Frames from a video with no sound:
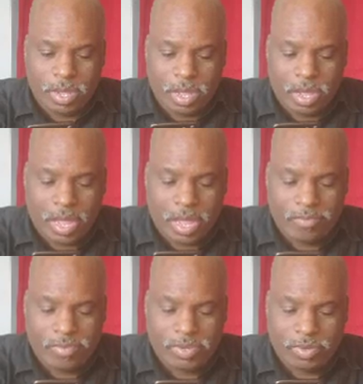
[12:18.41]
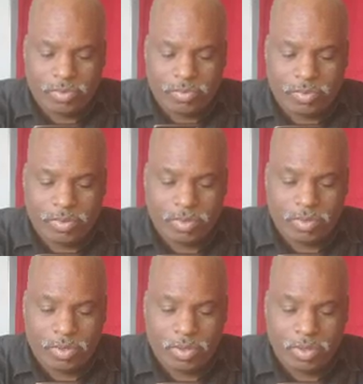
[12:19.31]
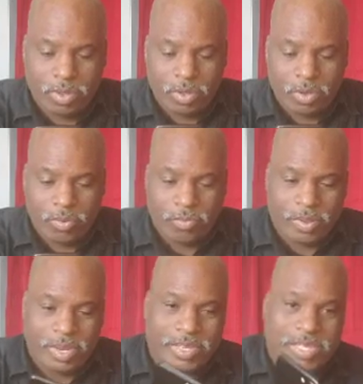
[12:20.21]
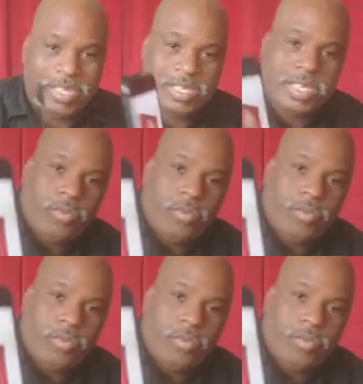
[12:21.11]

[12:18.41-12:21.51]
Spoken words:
I have two. This